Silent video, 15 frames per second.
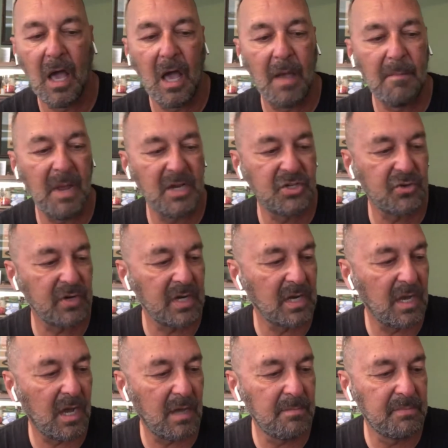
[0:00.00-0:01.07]
A measuring
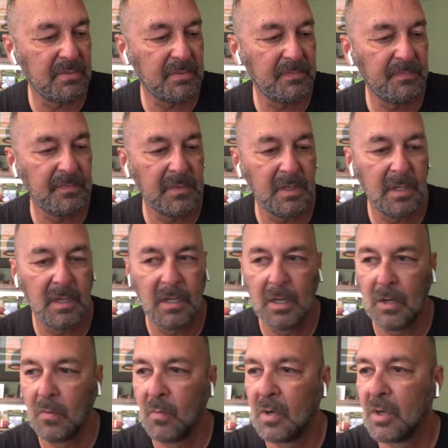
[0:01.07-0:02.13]
cup.
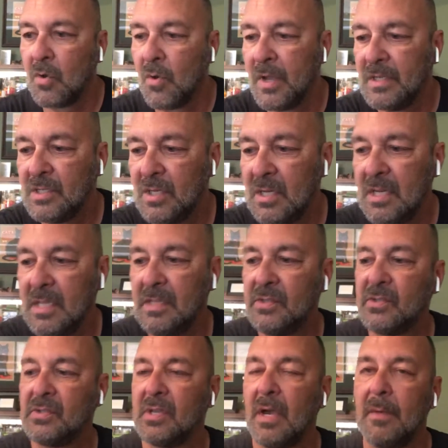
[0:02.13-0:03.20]
We're going to need
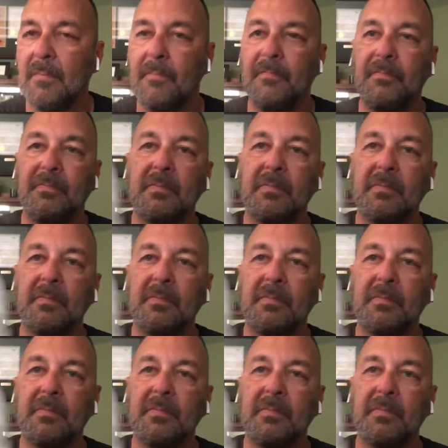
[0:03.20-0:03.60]
some